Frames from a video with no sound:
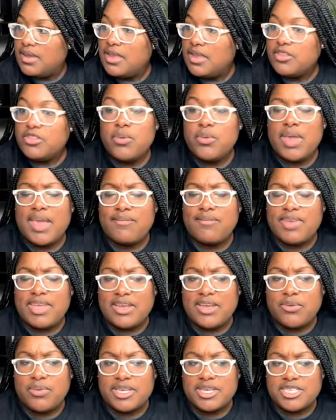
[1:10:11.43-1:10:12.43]
Do we have any
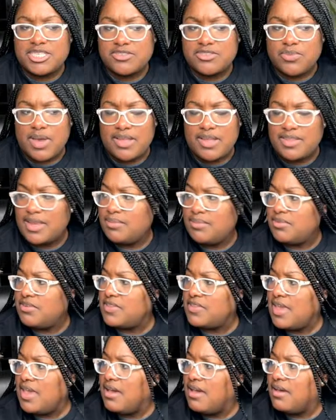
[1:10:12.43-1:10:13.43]
questions while I type this
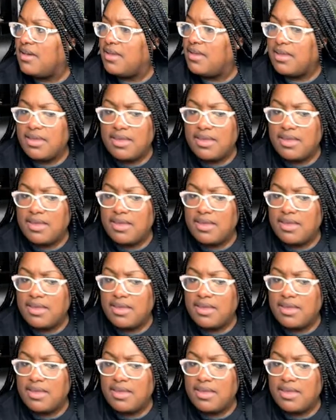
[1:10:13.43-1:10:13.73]
out?